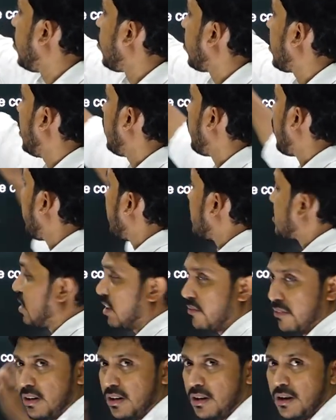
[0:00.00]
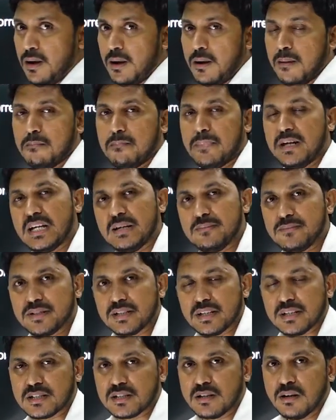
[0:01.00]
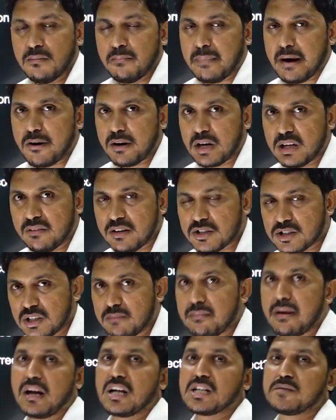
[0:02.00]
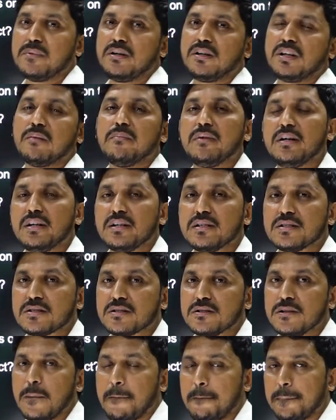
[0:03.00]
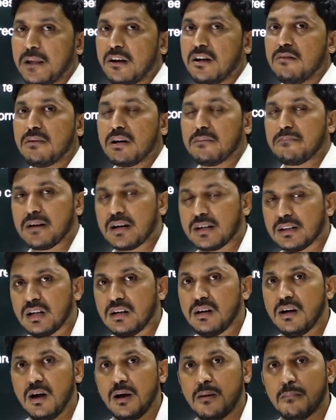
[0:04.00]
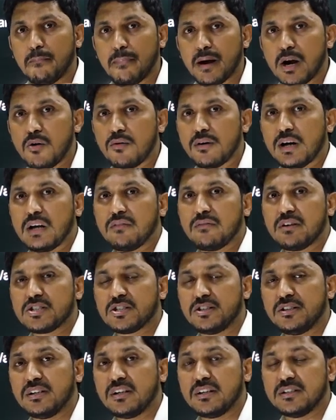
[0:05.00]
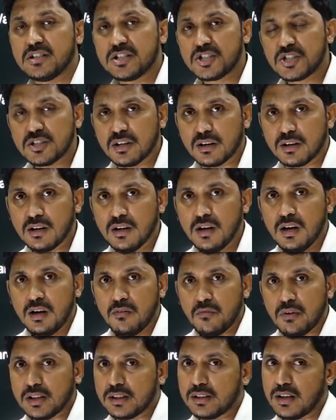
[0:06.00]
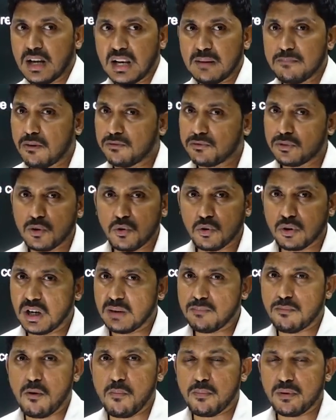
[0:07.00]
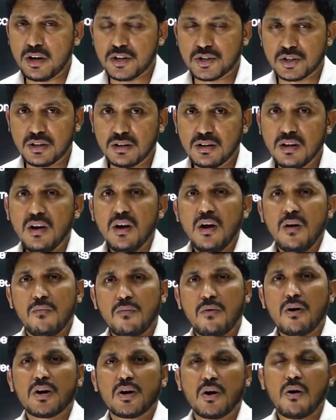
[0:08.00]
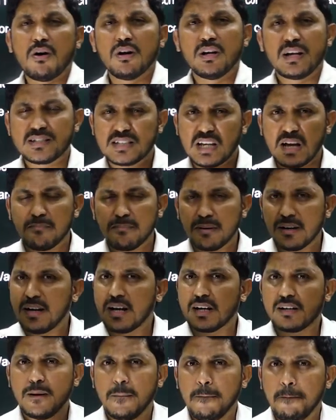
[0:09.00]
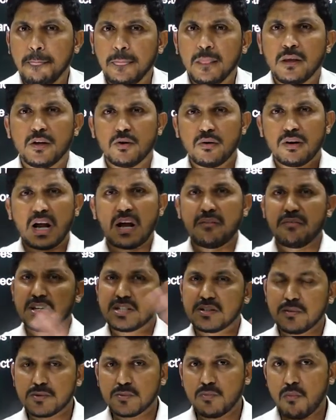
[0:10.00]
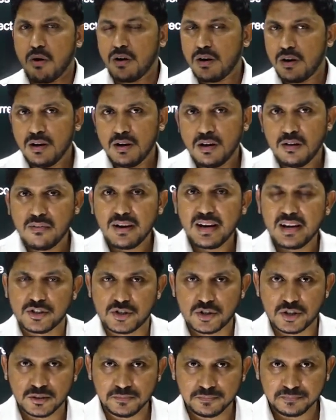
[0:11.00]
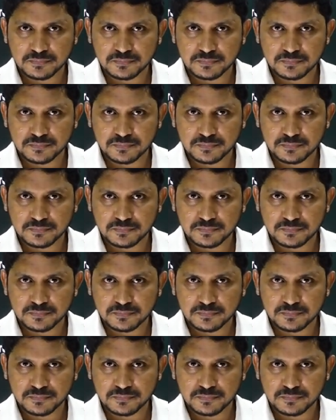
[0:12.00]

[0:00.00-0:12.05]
local bodies level BMCs biodiversity management committees they will prepare the biodiversity register with the help of the local population what all example like you are having some small village